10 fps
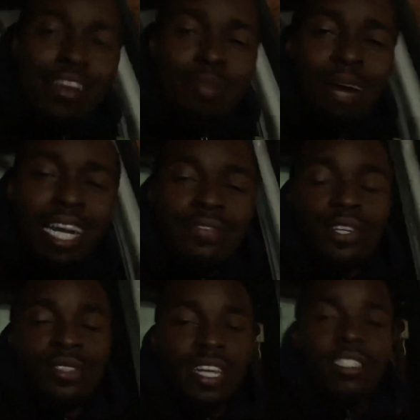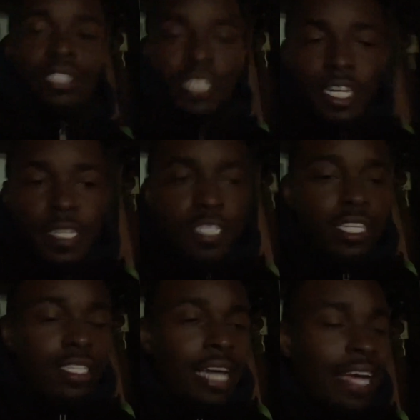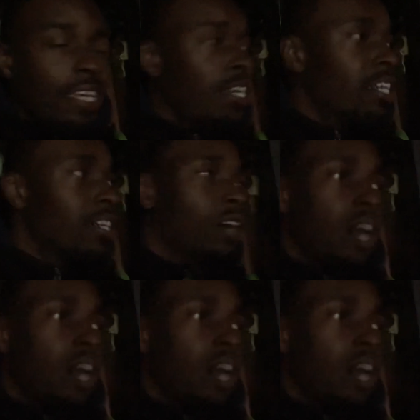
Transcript: in Pikeville, Tennessee. Just got here.